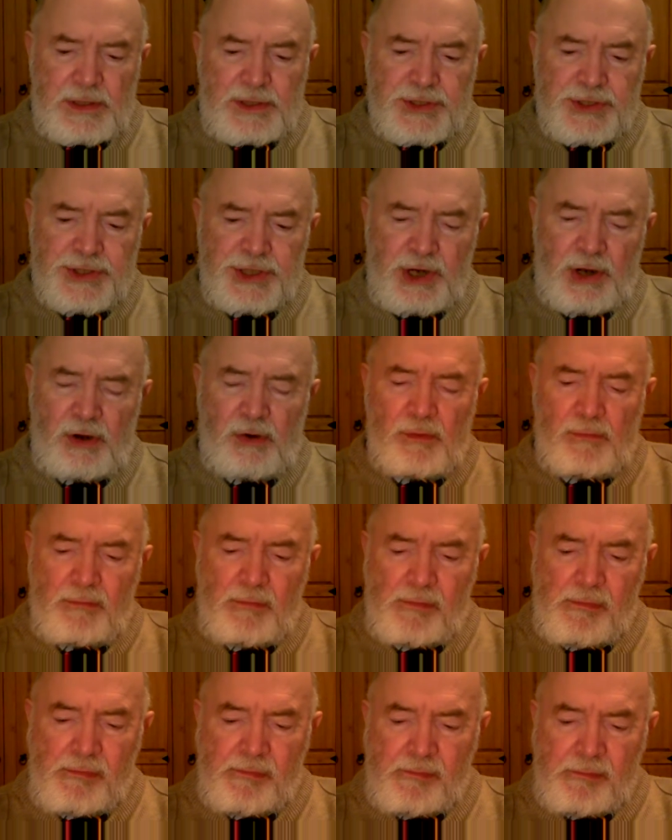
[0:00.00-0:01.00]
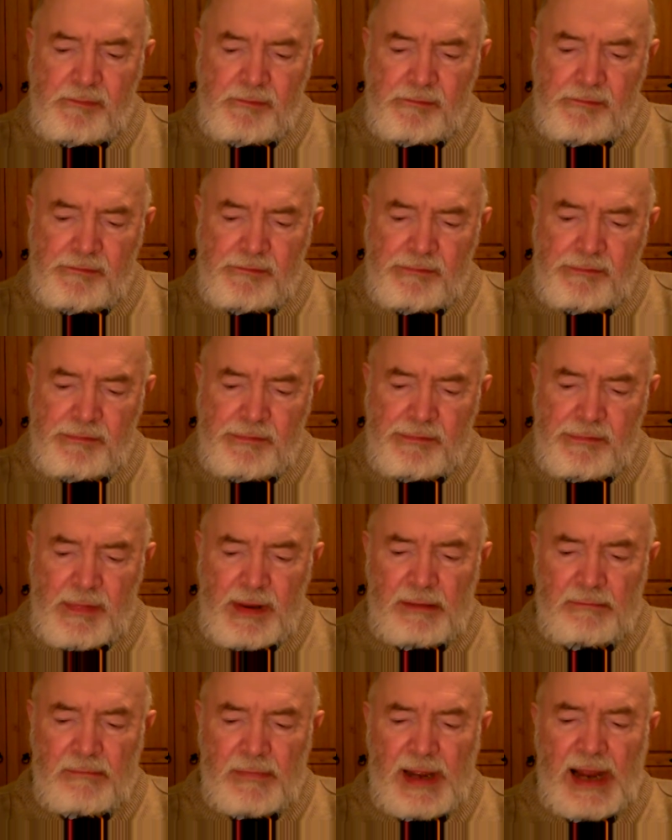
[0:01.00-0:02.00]
So
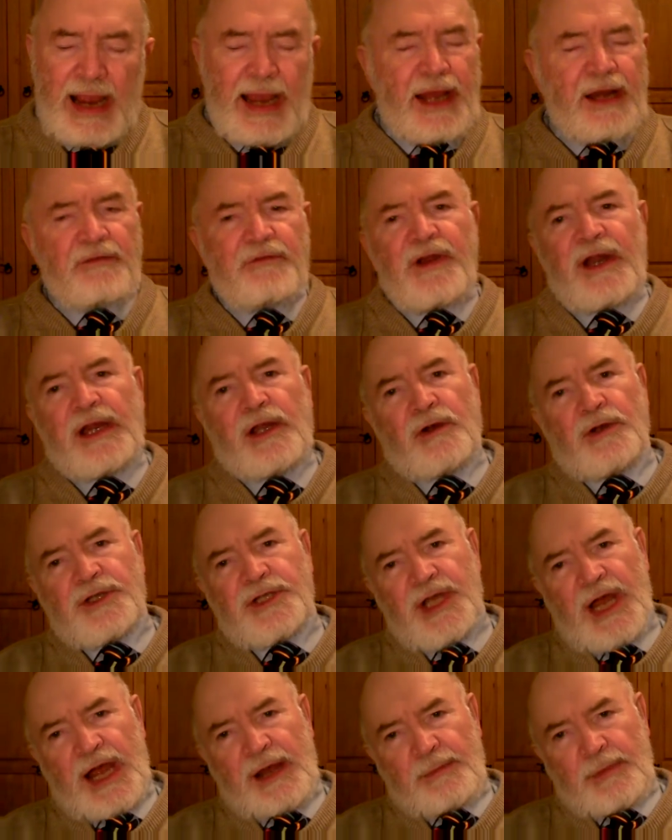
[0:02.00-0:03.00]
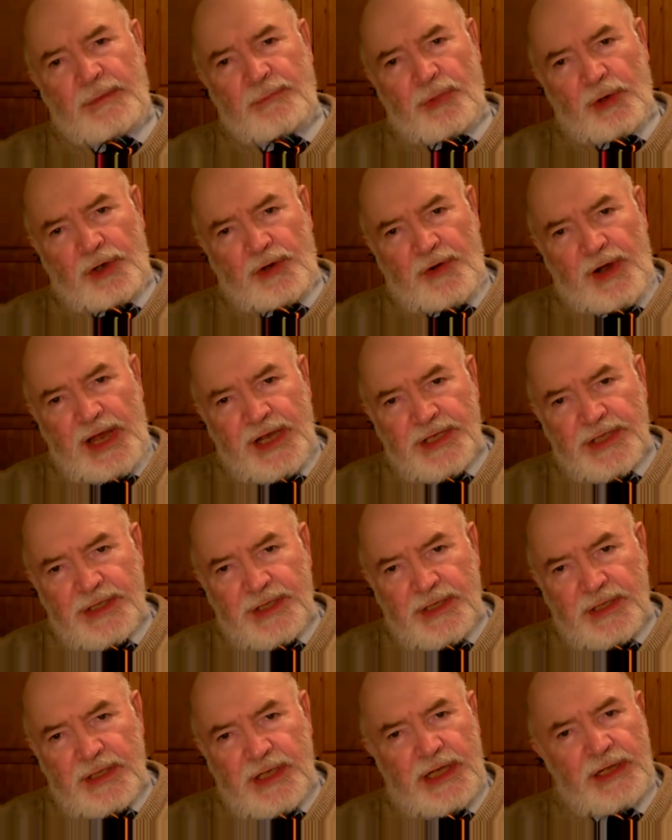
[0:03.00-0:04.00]
I had a very good time in
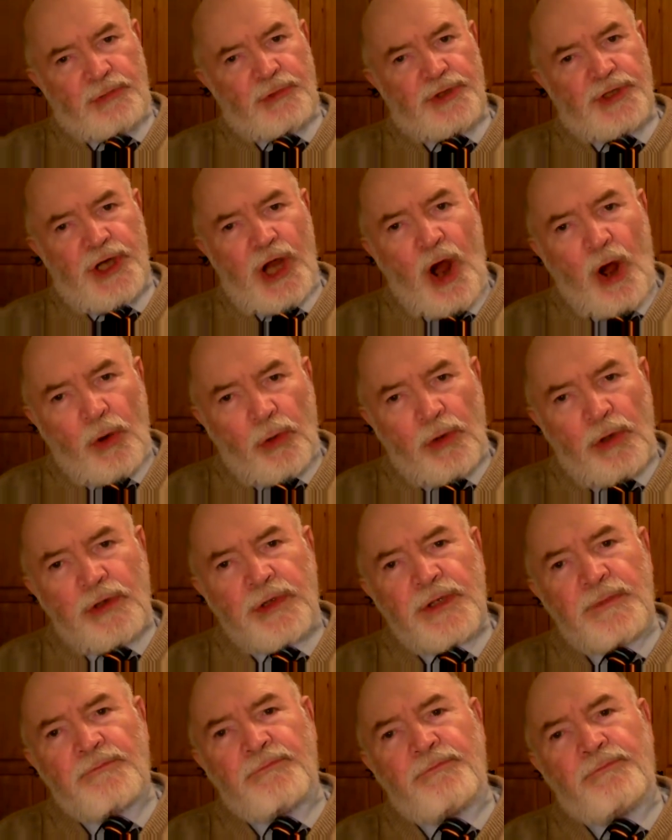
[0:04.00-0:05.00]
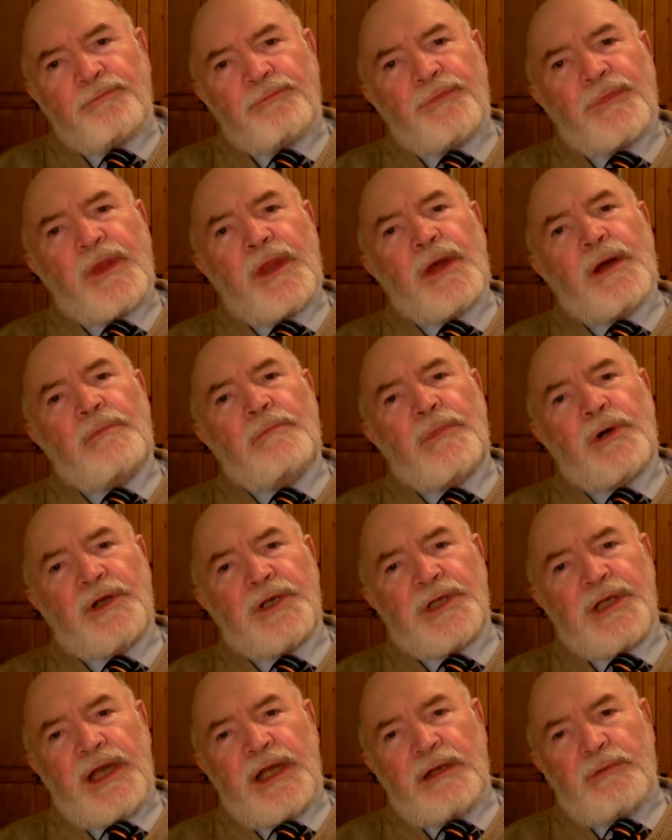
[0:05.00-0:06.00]
Bucharest. It was cold,
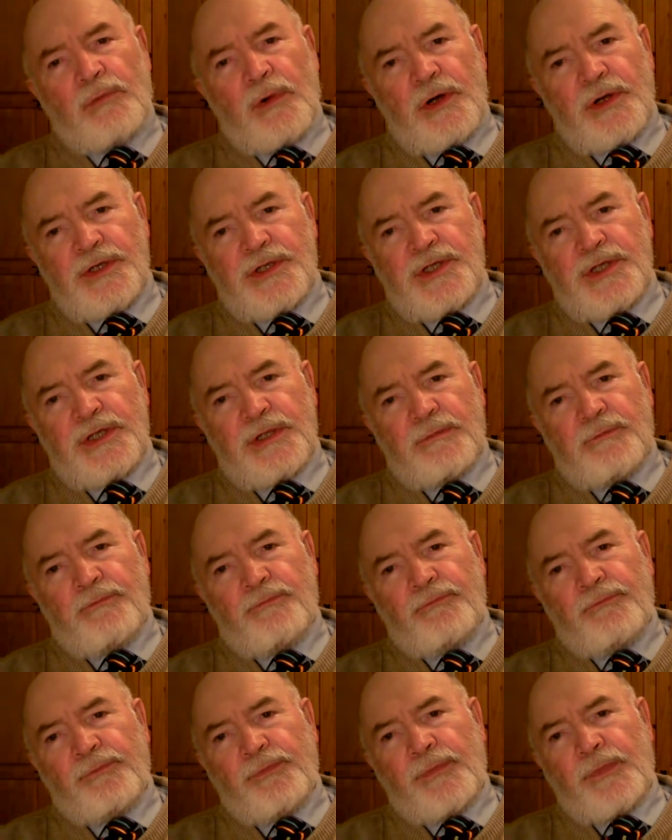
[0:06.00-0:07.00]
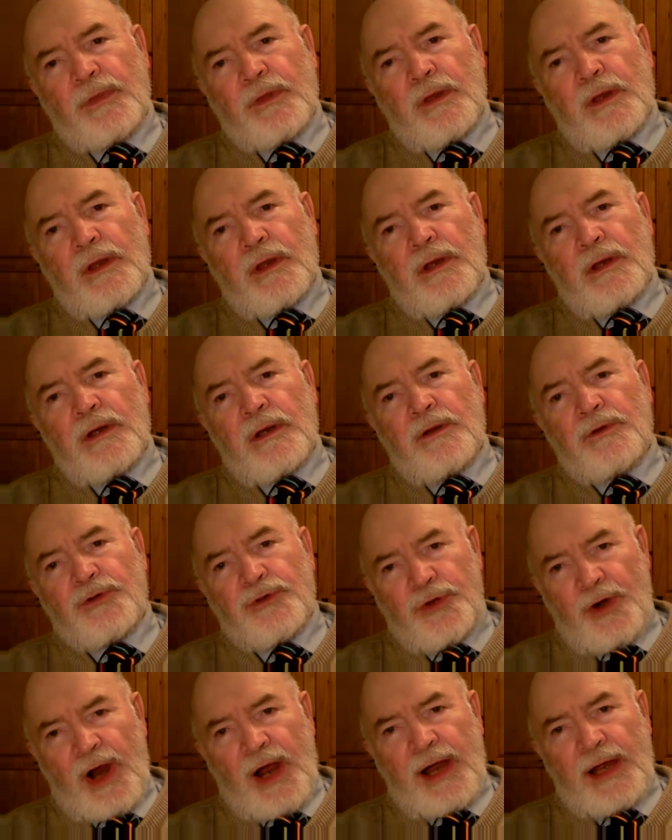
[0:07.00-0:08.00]
but it was
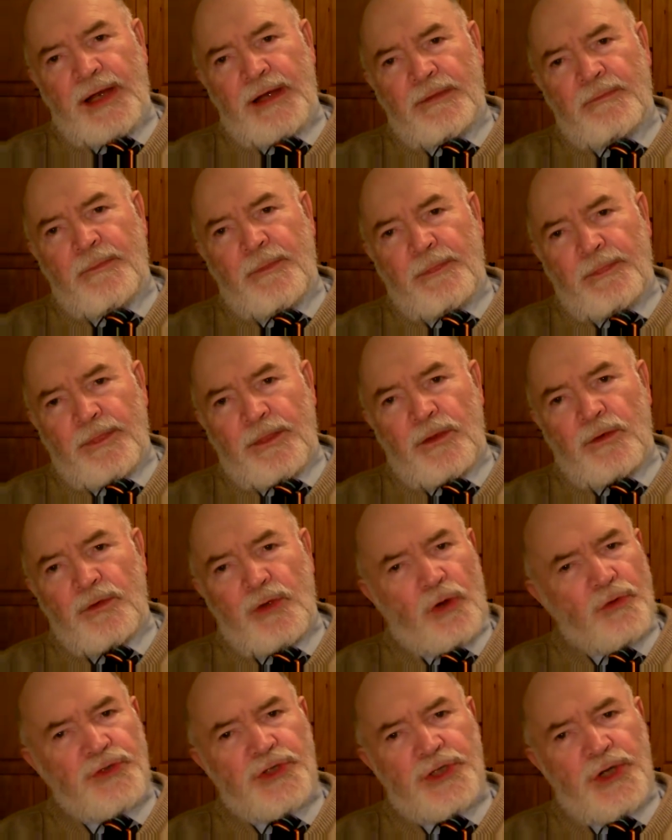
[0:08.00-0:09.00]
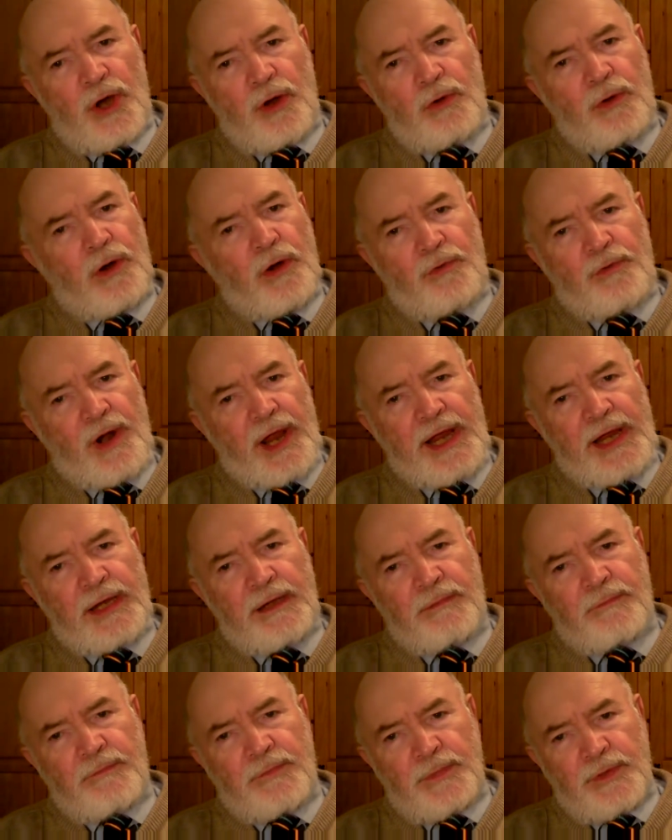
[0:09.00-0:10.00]
dry, no snow or rain,
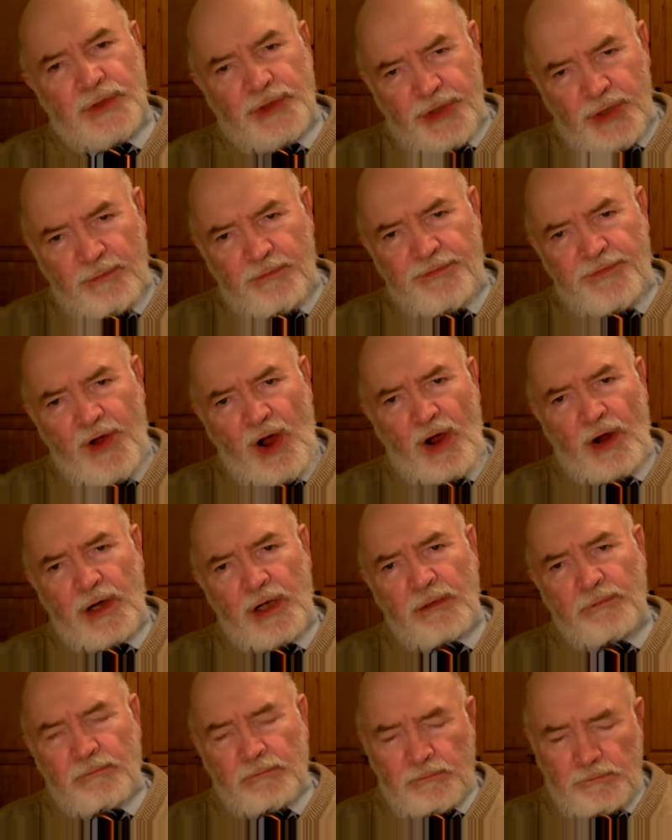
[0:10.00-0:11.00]
some fog.